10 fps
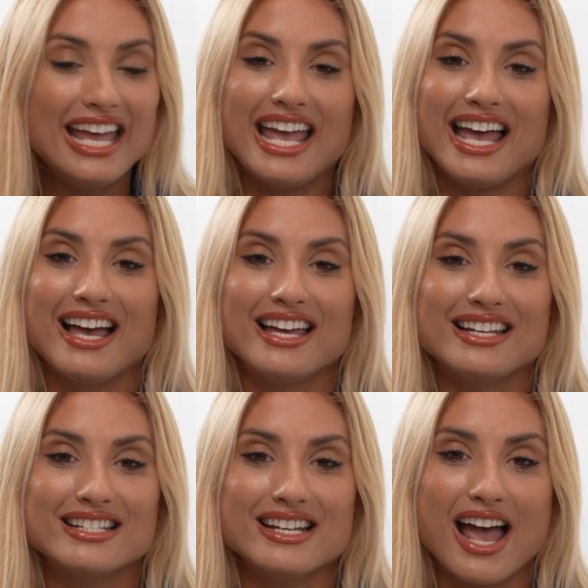
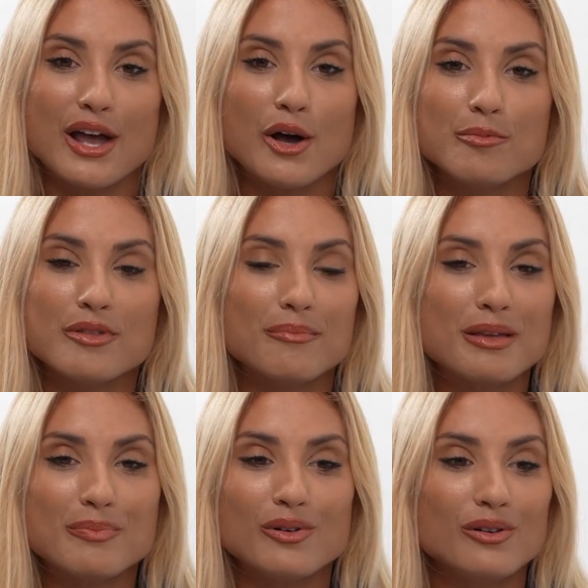And I hope that
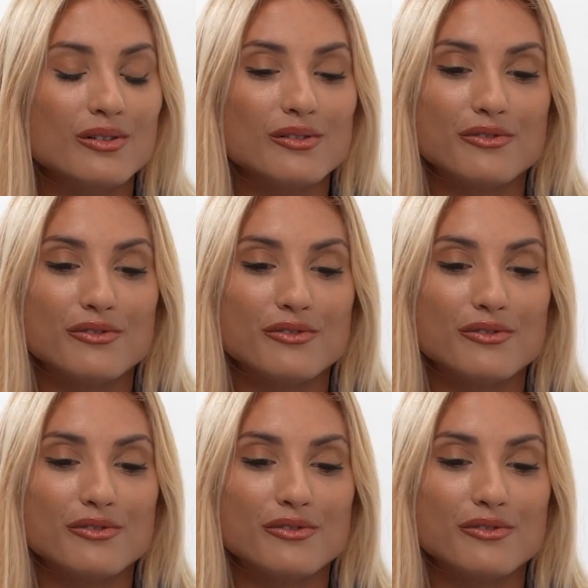people